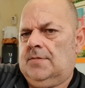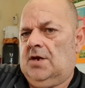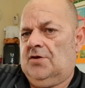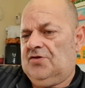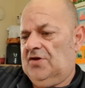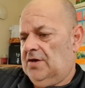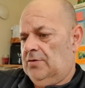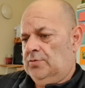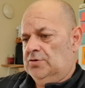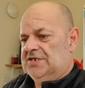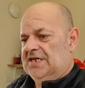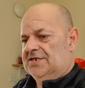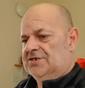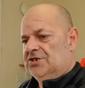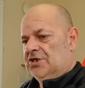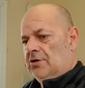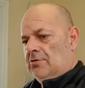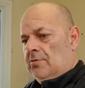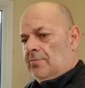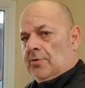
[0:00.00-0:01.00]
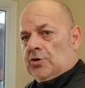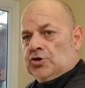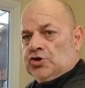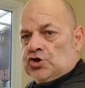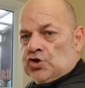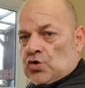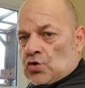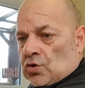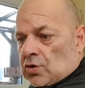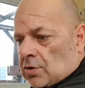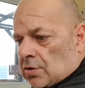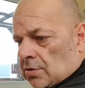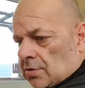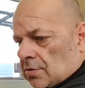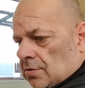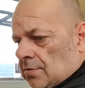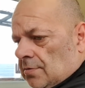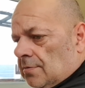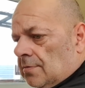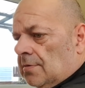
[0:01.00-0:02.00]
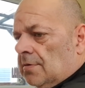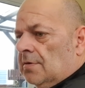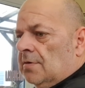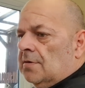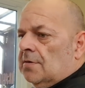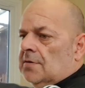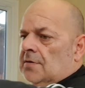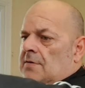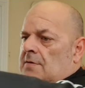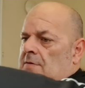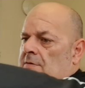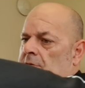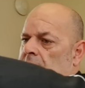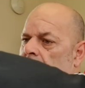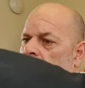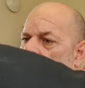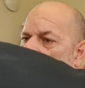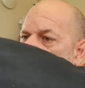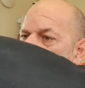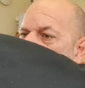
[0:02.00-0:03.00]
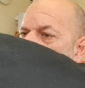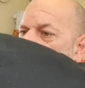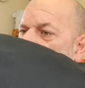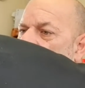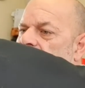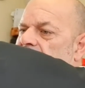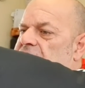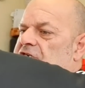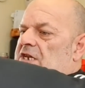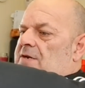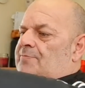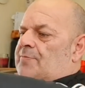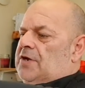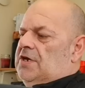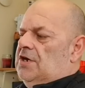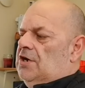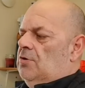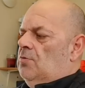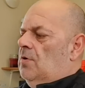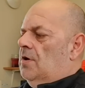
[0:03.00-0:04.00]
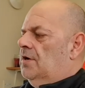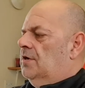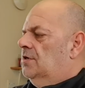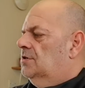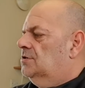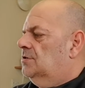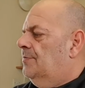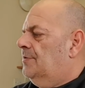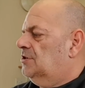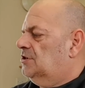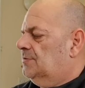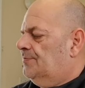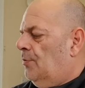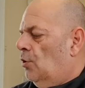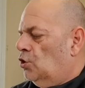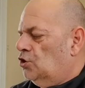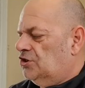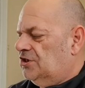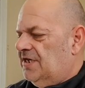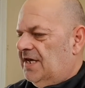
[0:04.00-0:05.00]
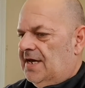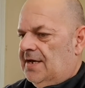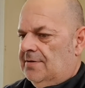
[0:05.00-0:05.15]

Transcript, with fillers: I think it was Tesco, I'm not sure. There's the jalapeno one, it's a bit spicier.